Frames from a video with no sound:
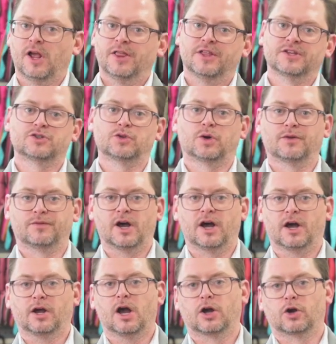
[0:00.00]
This sort of
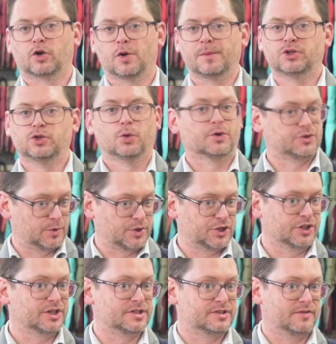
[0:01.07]
a grooming tool was
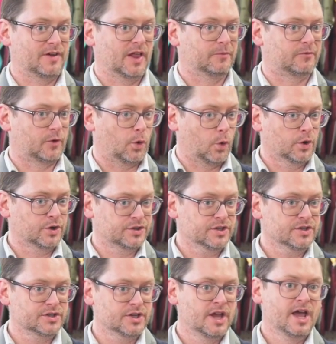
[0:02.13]
originally developed for
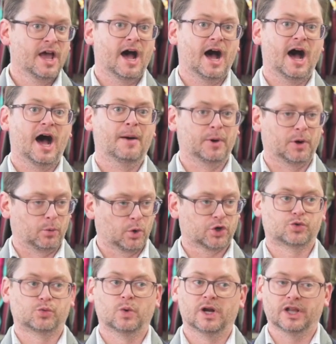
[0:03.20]
horses, but it
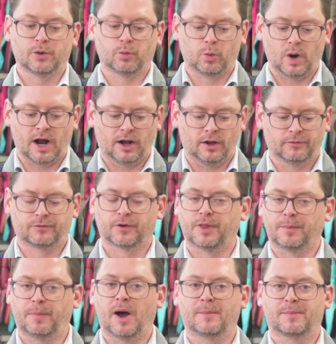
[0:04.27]
works really well for
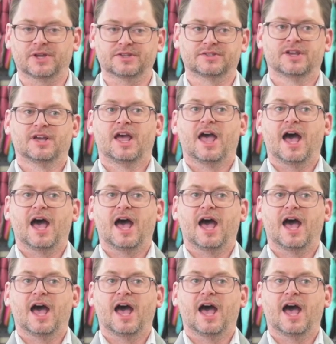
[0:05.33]
the puppies.